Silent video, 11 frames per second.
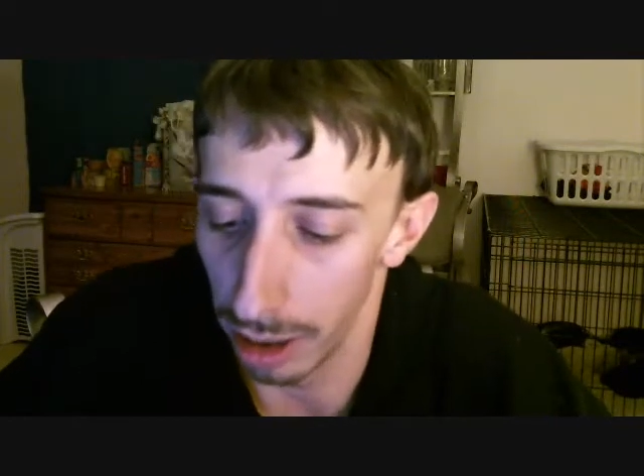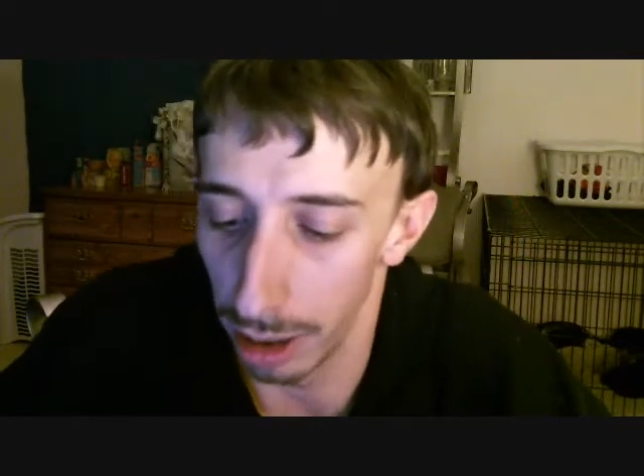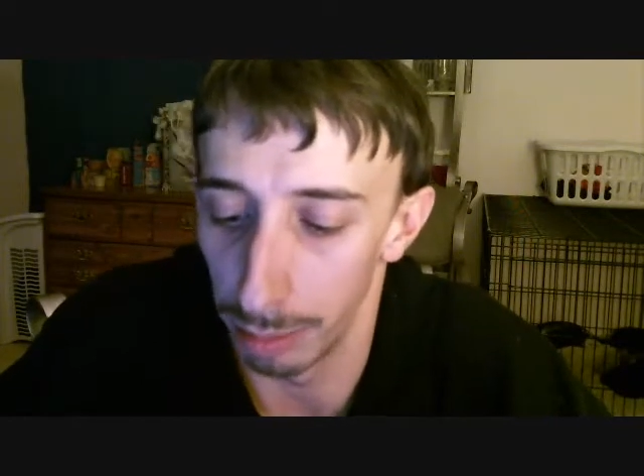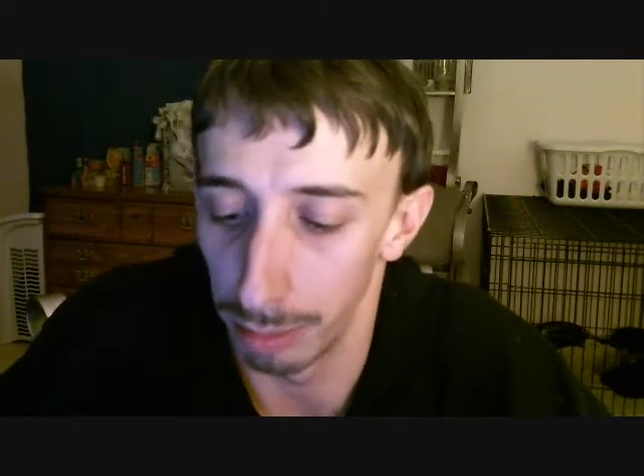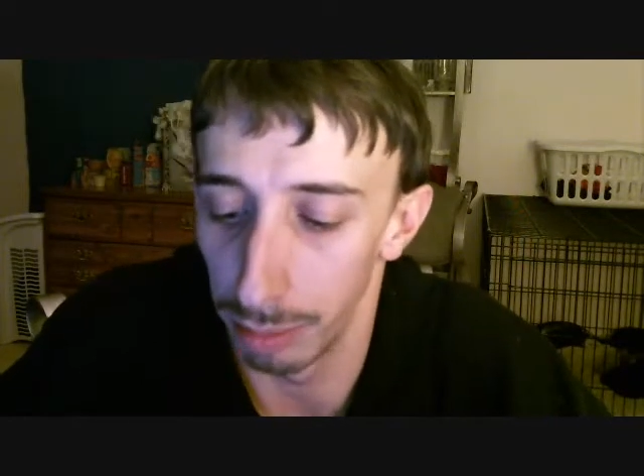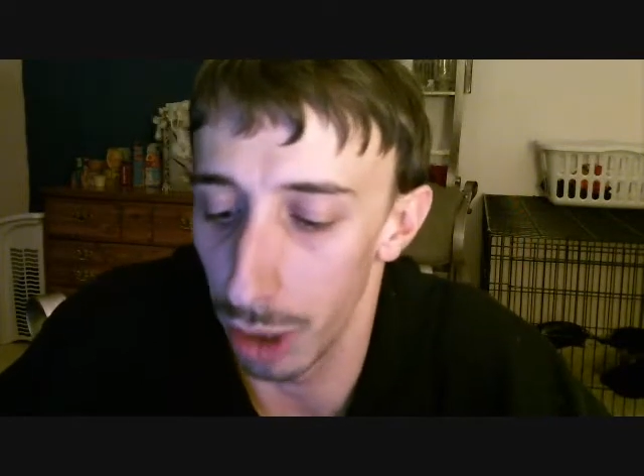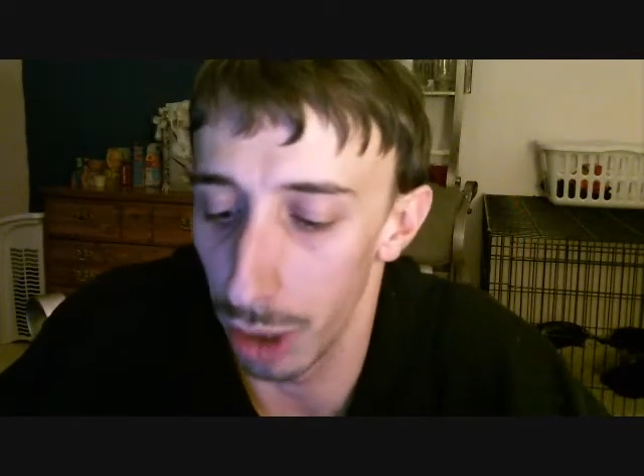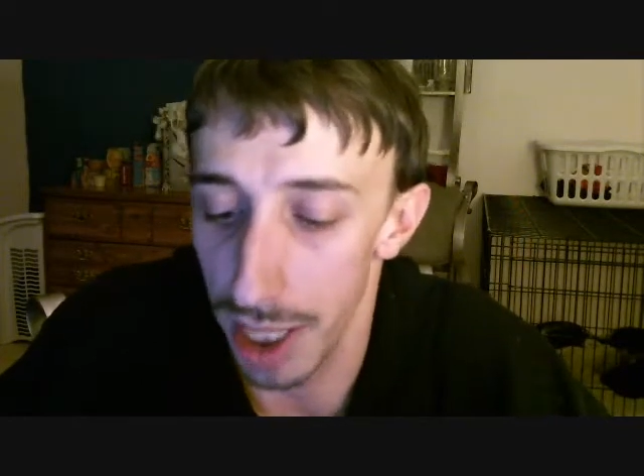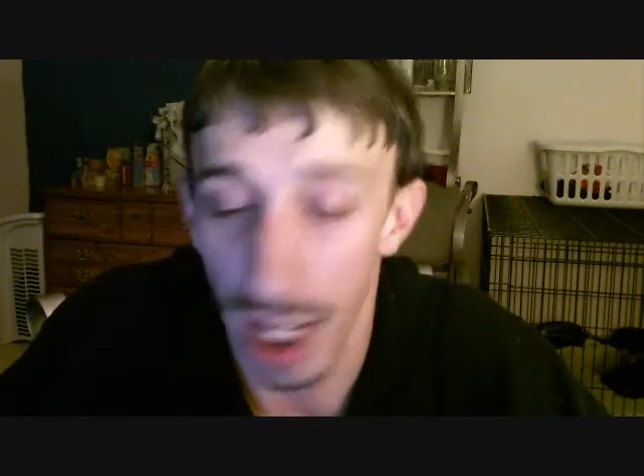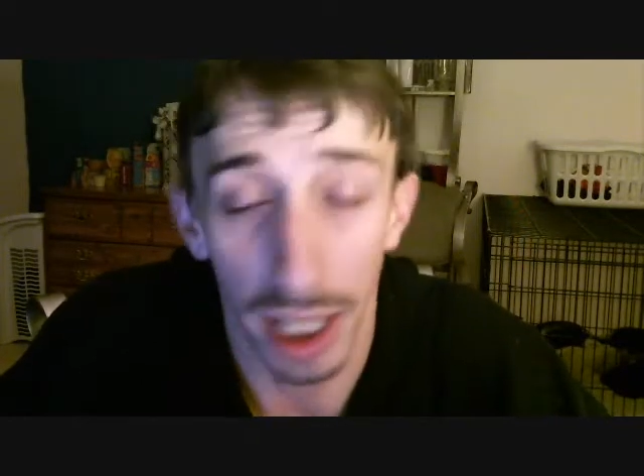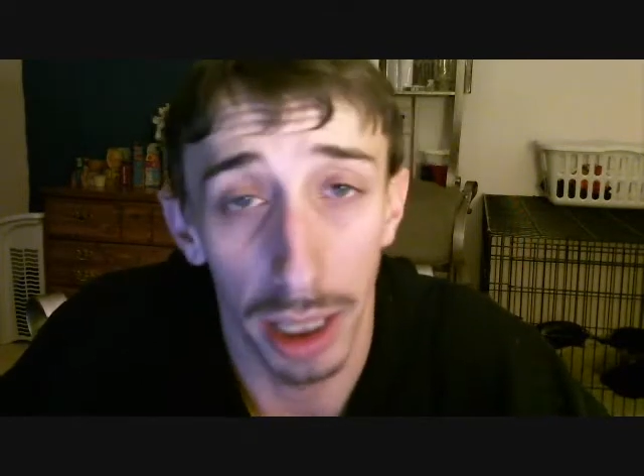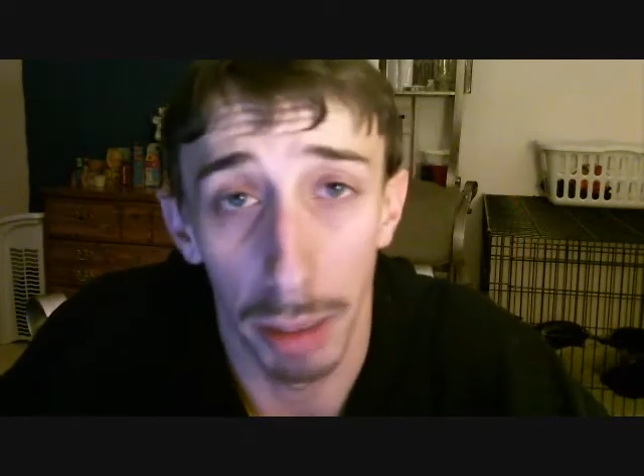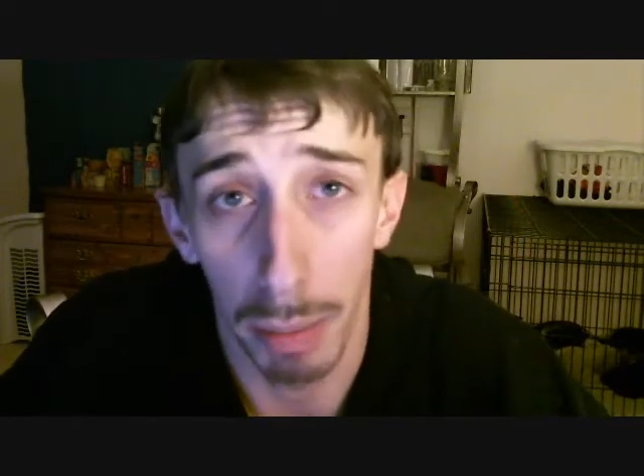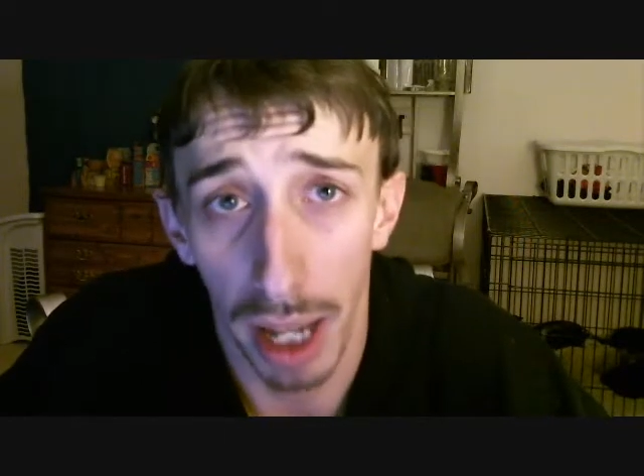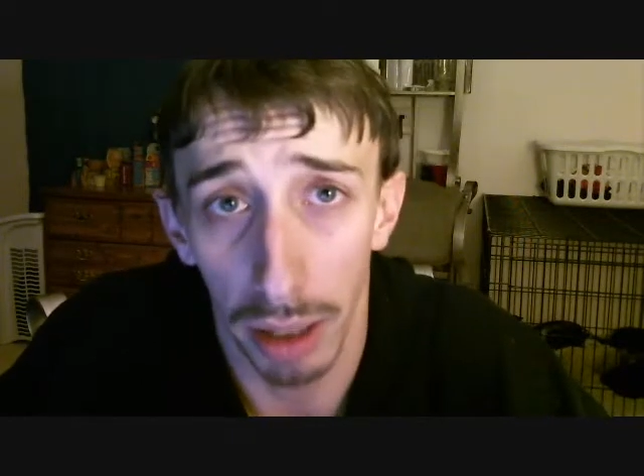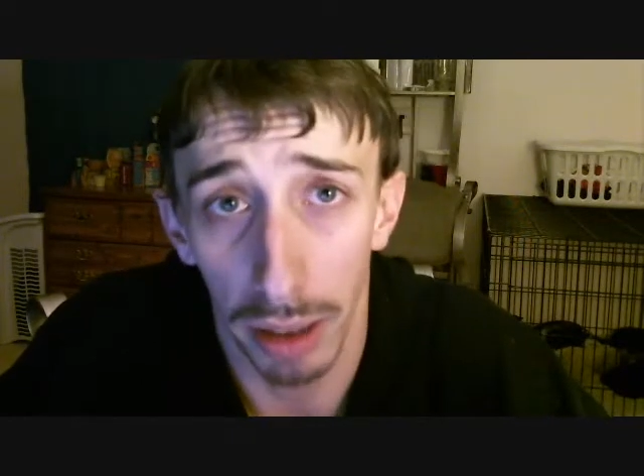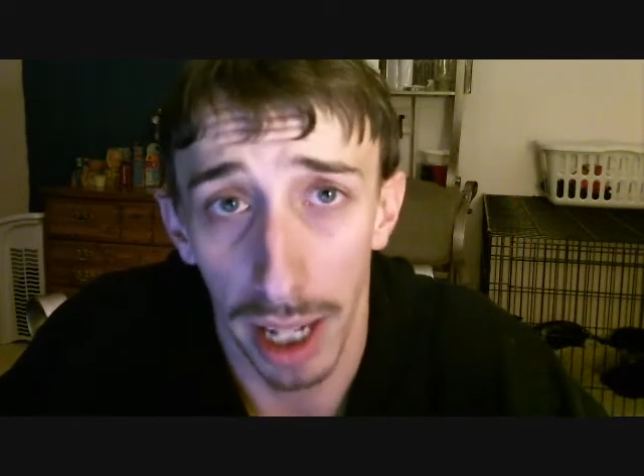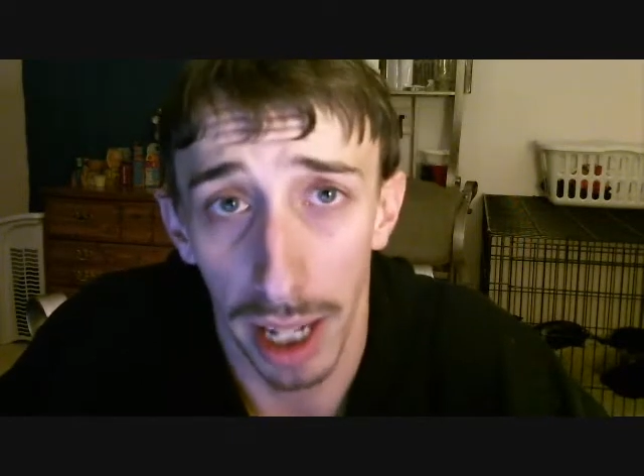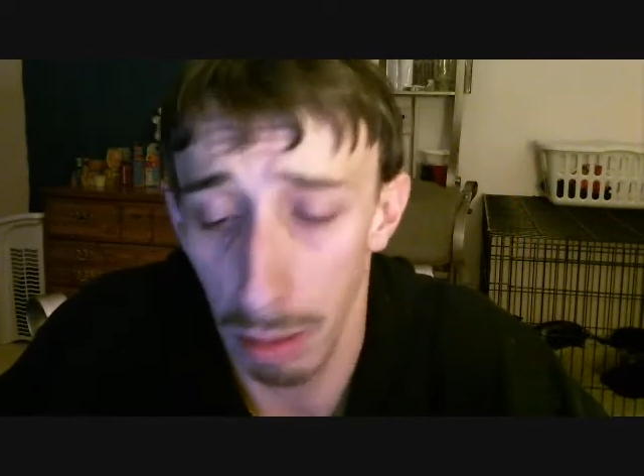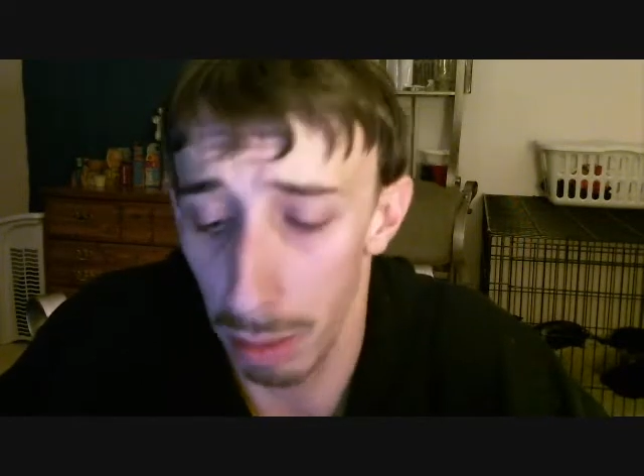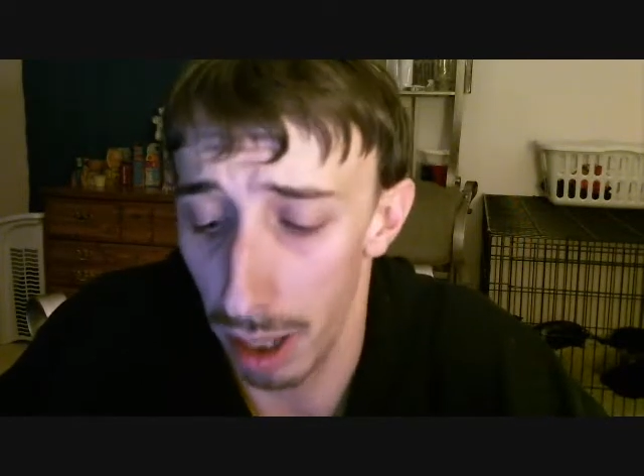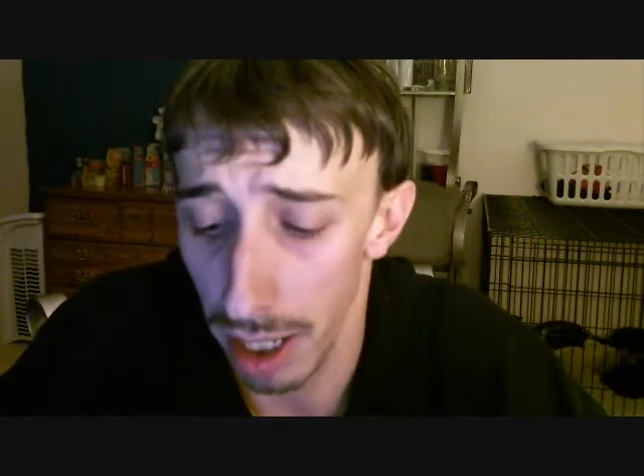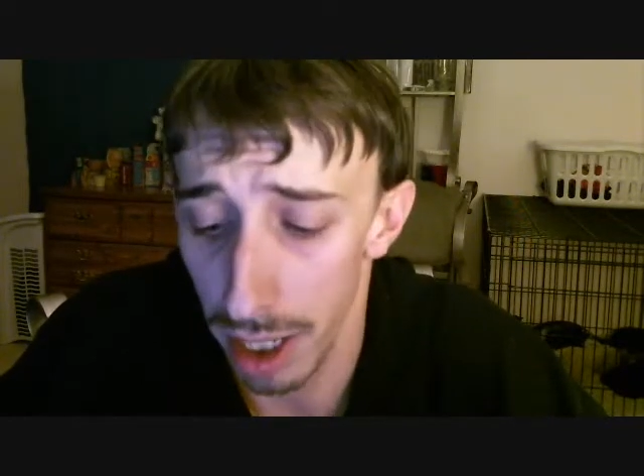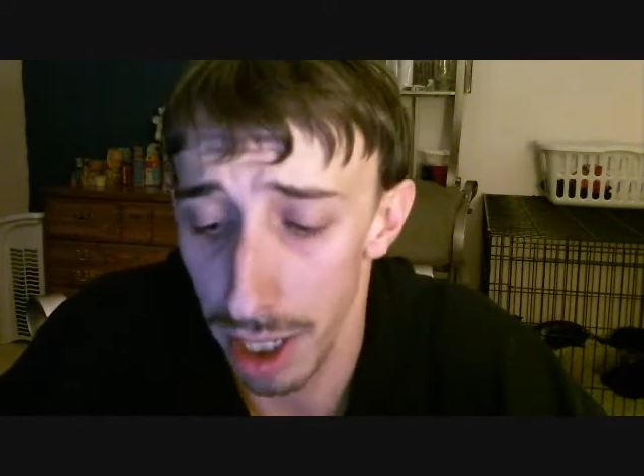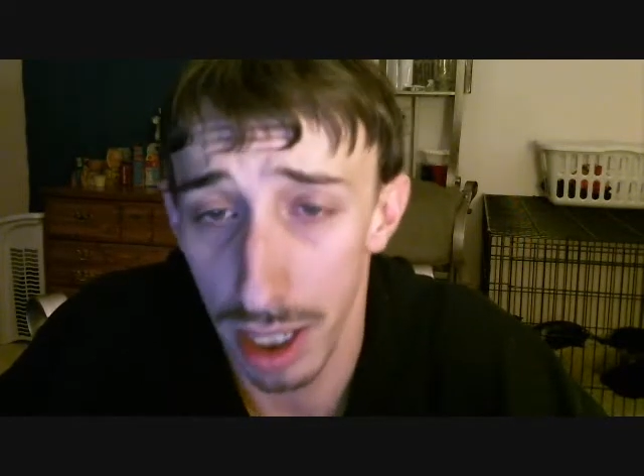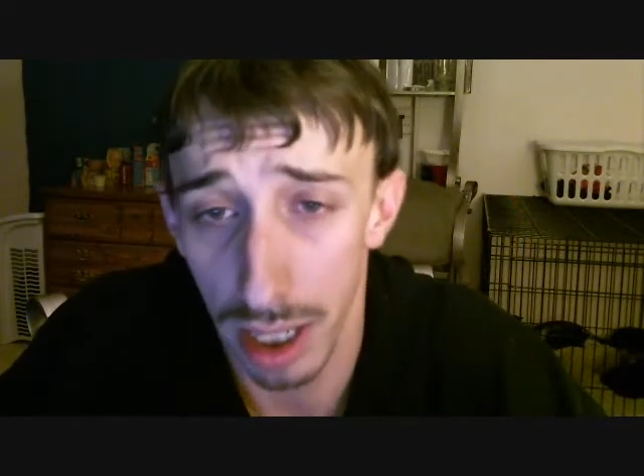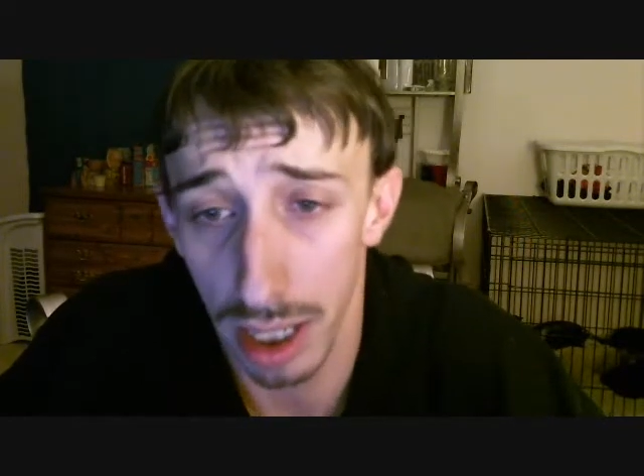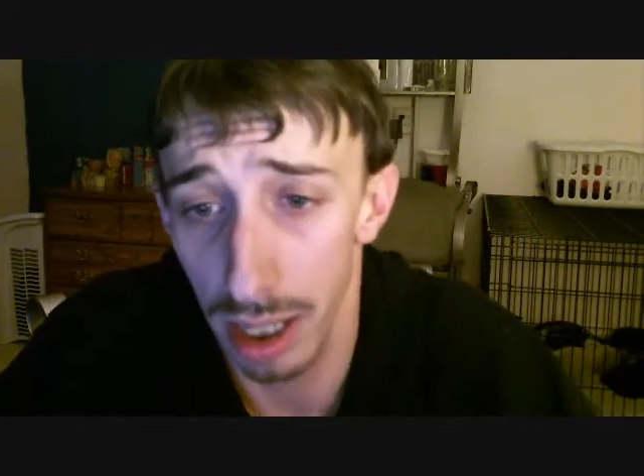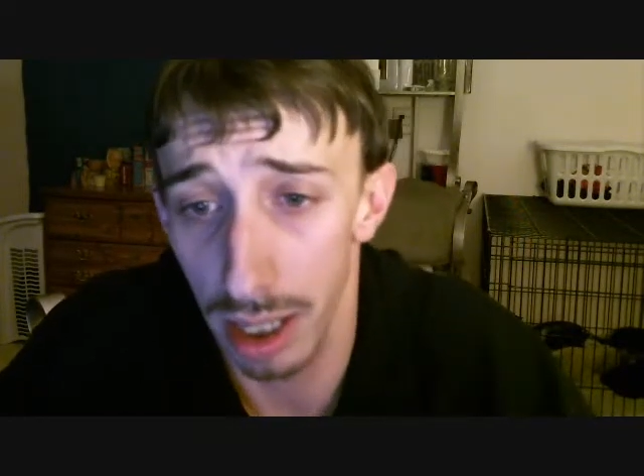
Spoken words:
You're going to take the battery out of the box,